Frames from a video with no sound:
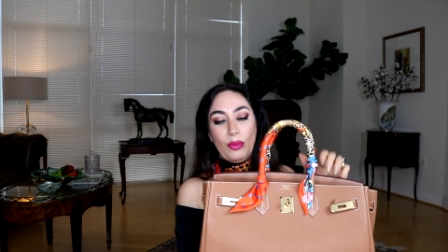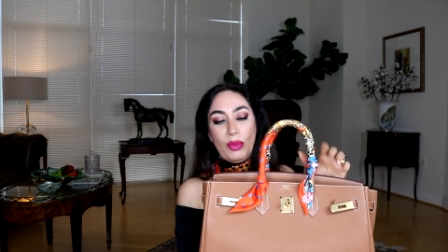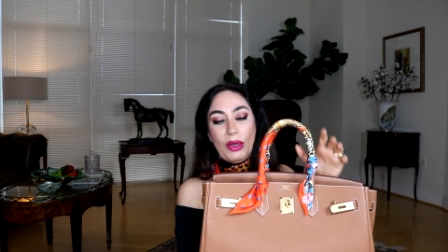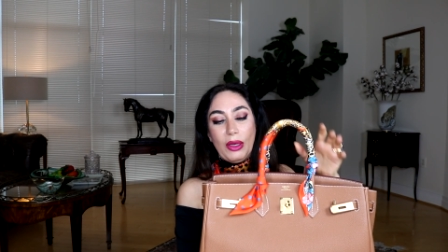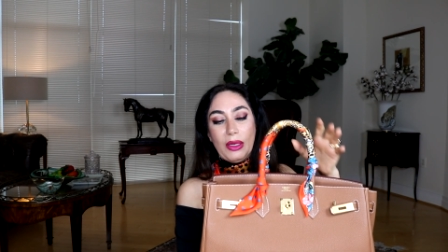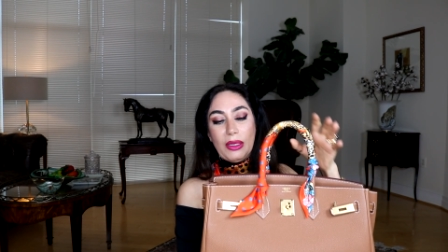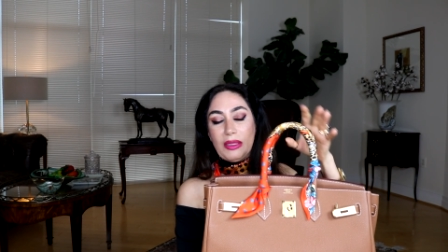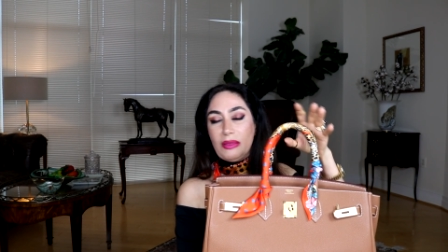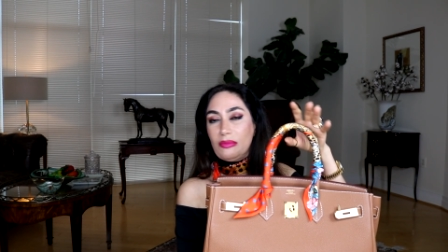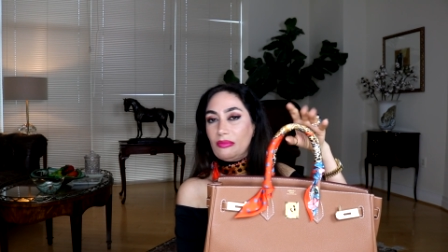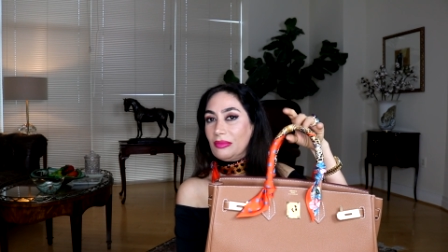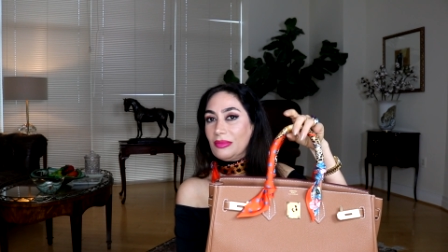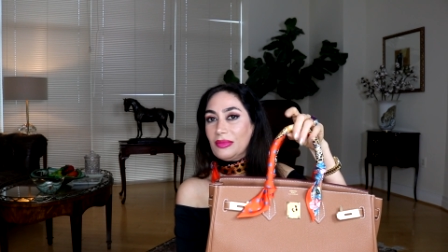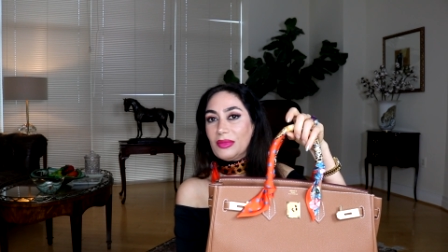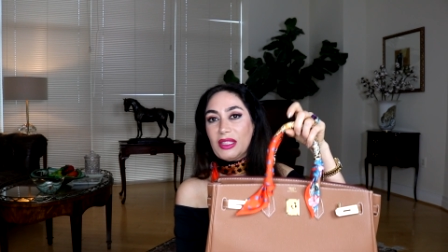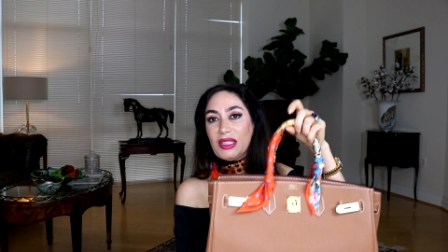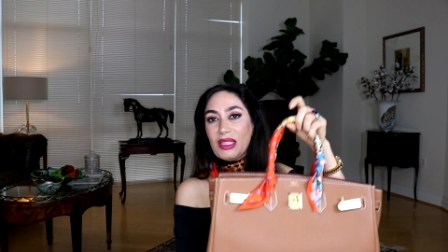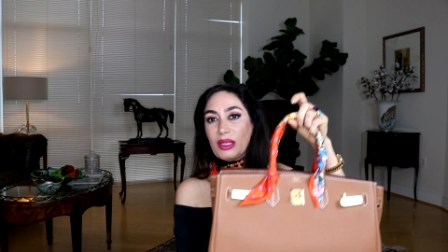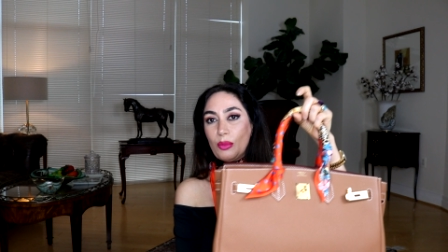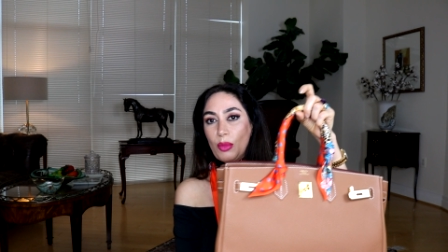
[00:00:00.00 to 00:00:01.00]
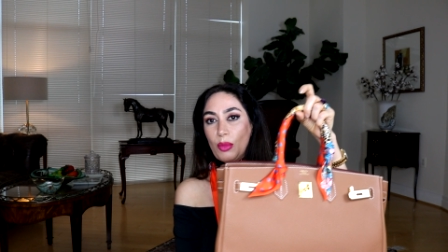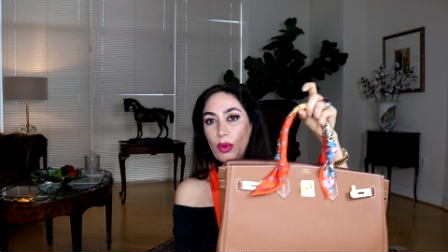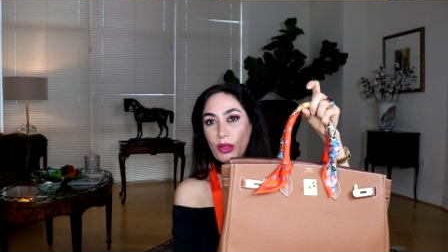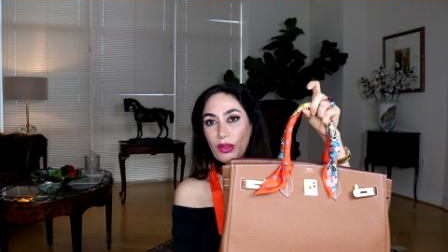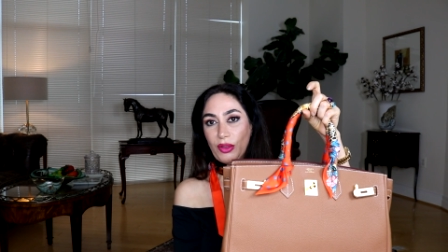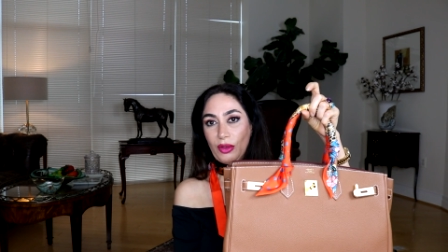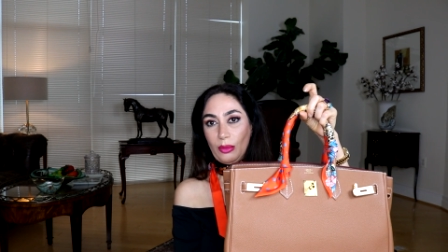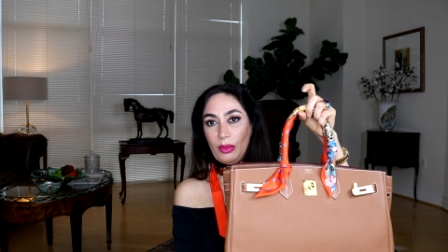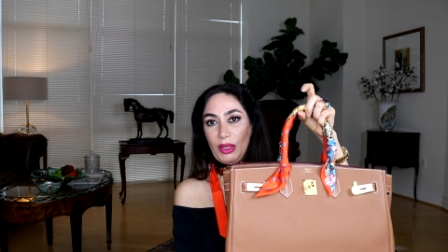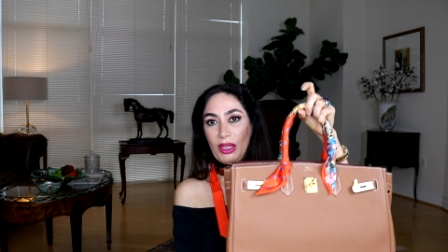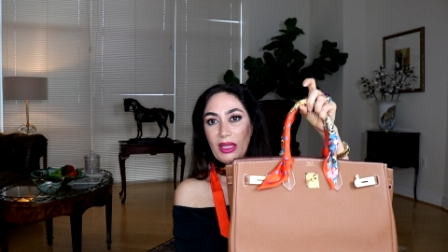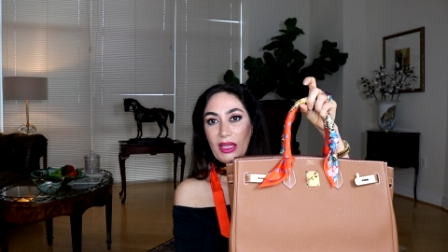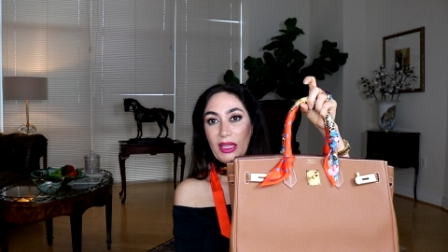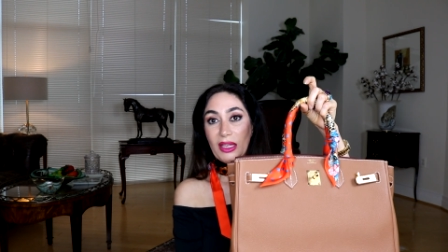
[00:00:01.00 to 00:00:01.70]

but didn't bother me.